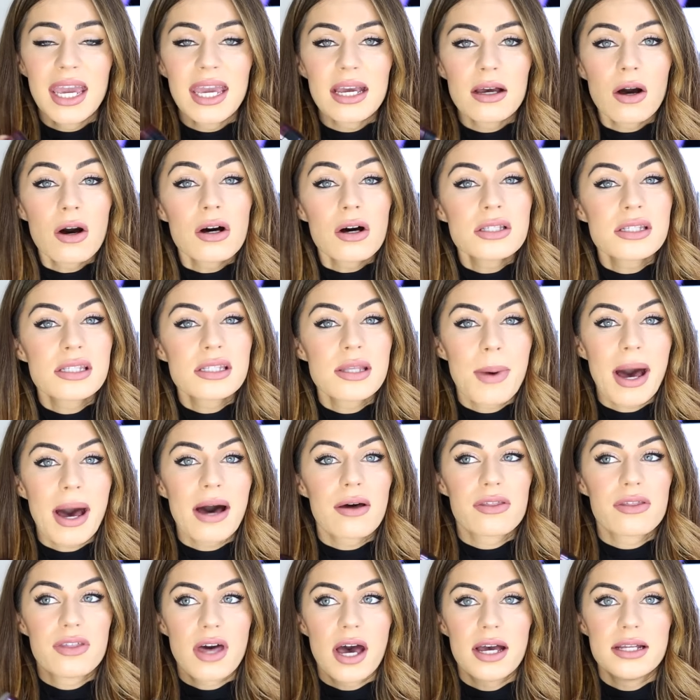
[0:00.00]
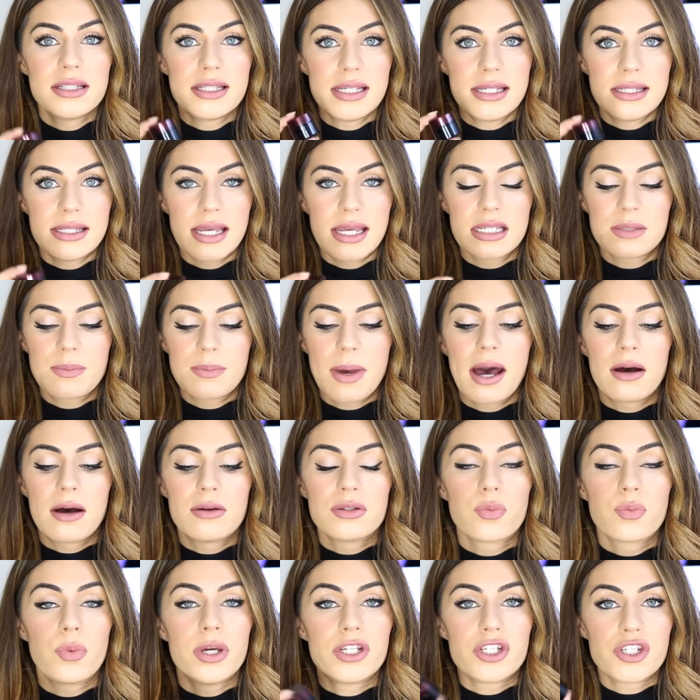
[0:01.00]
It costs about thirty-six
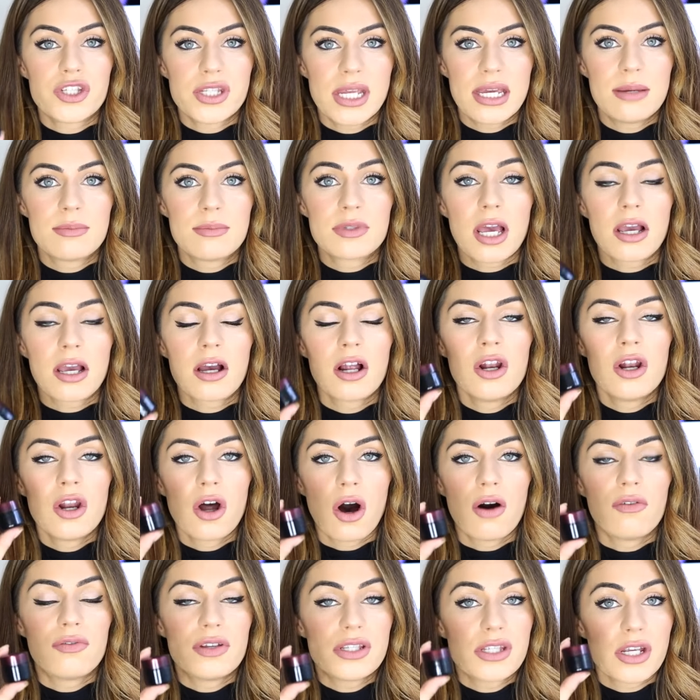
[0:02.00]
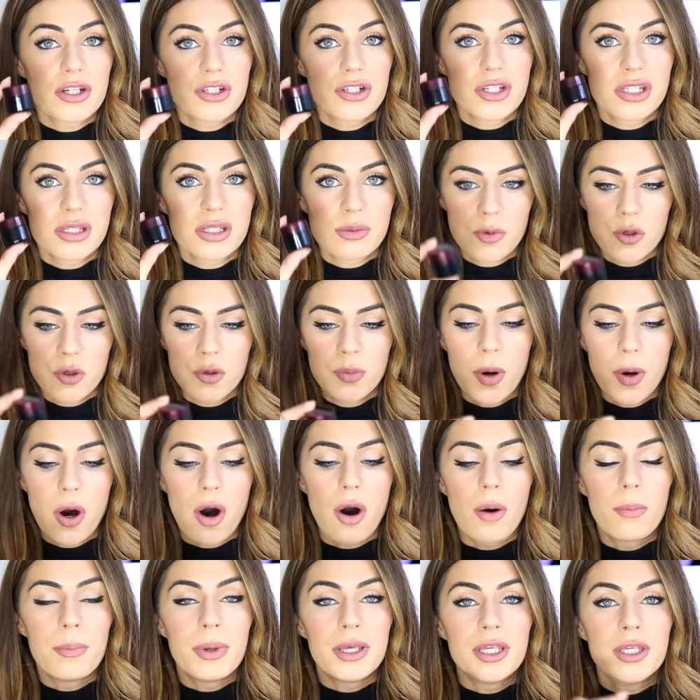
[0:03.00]
pounds, which seems like a lot for such a small
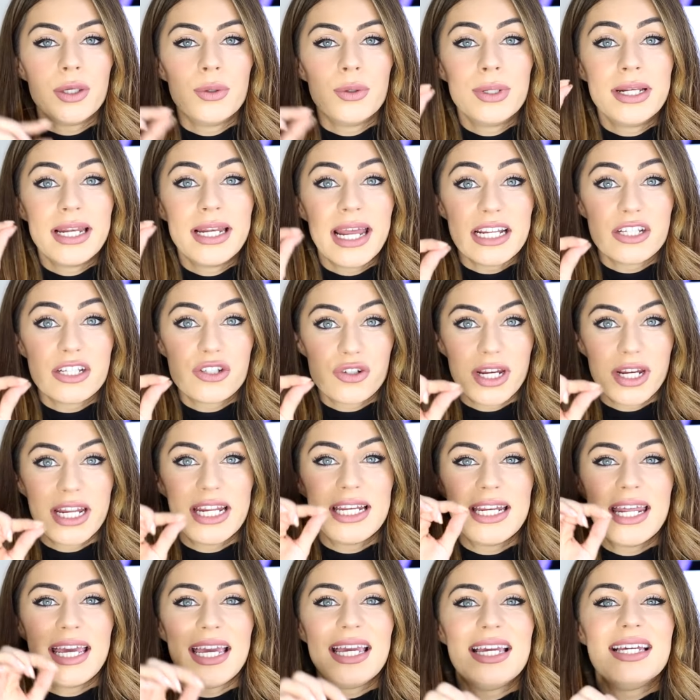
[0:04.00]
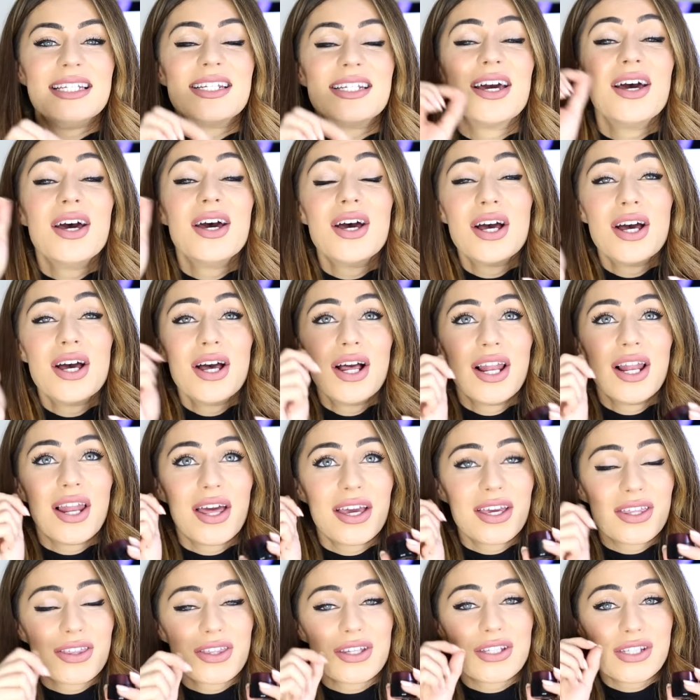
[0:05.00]
pot, but you literally need
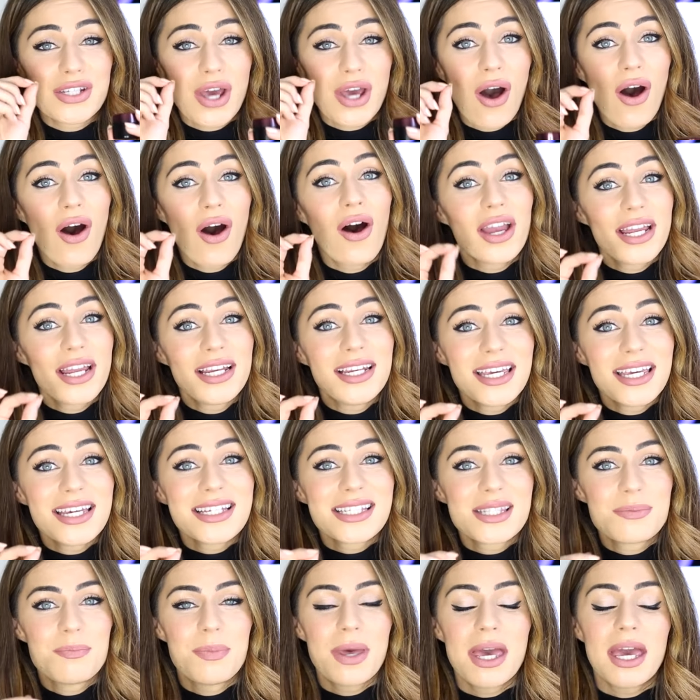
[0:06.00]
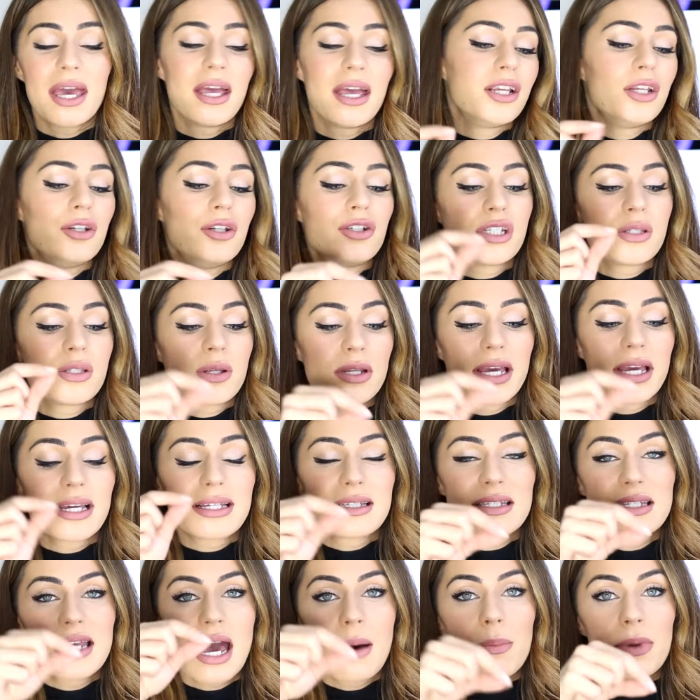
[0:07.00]
like the tiniest bit and you just
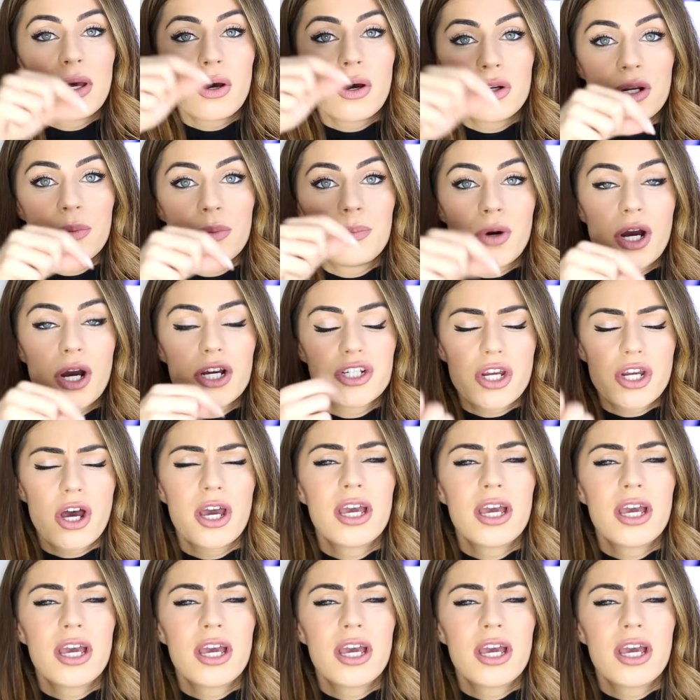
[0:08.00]
like dab it on a brush.